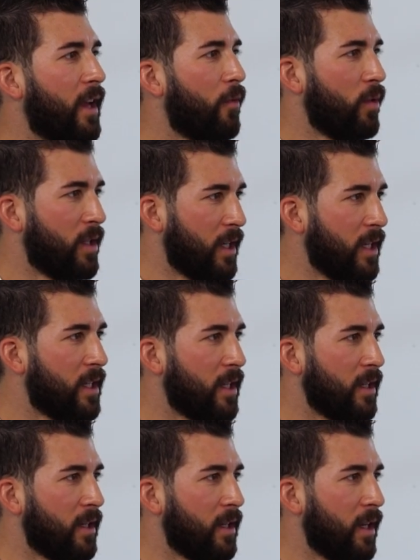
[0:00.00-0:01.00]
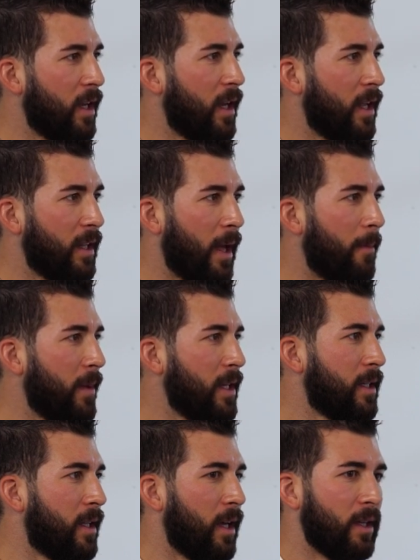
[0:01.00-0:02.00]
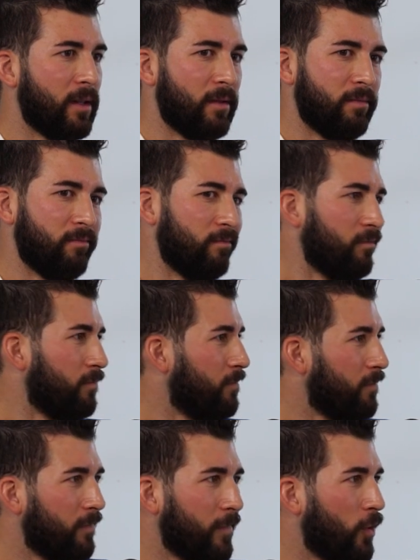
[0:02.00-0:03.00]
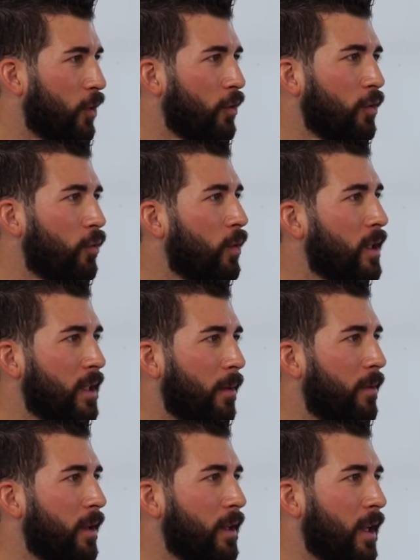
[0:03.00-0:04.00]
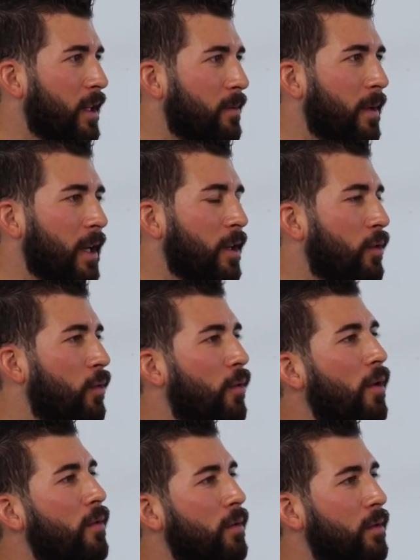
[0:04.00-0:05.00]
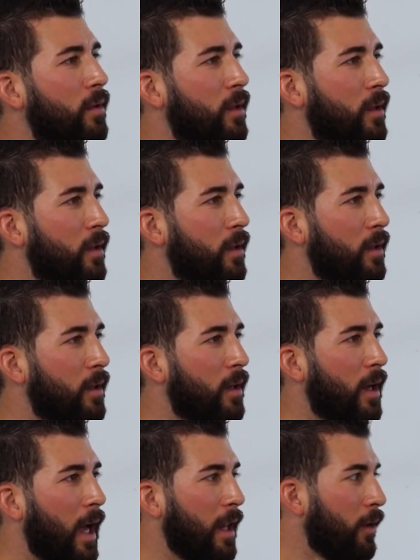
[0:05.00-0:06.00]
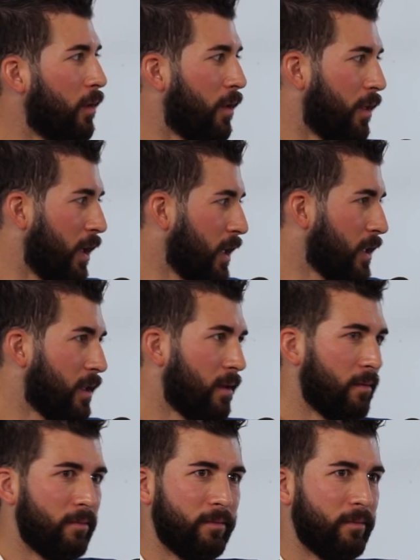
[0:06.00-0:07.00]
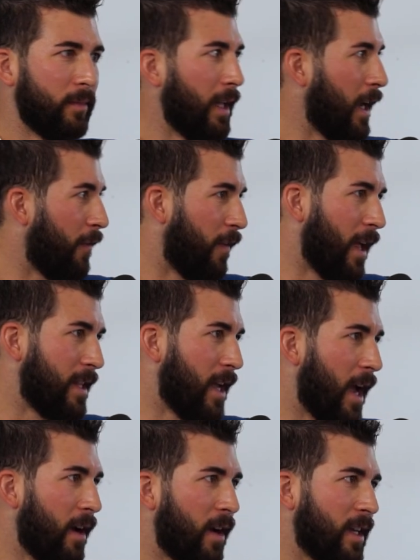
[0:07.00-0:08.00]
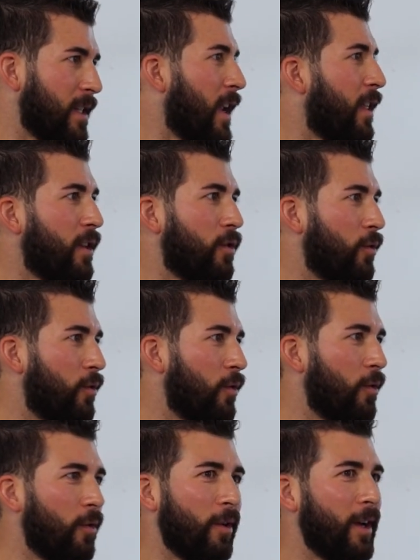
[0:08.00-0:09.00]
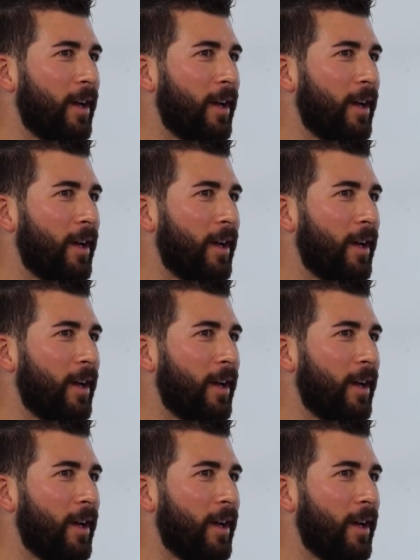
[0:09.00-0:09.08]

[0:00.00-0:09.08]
that resistance, that means that you're not doing something that is making you grow. And look, things like a flat tire has nothing to do